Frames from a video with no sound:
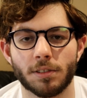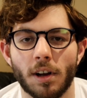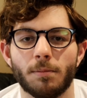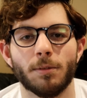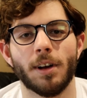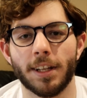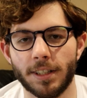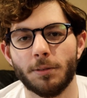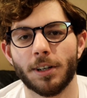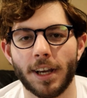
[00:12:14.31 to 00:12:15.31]
so I
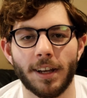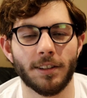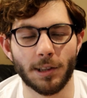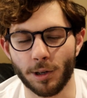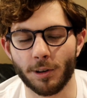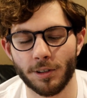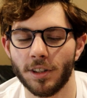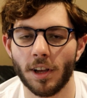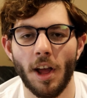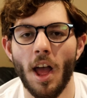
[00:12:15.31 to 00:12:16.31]
did what I learned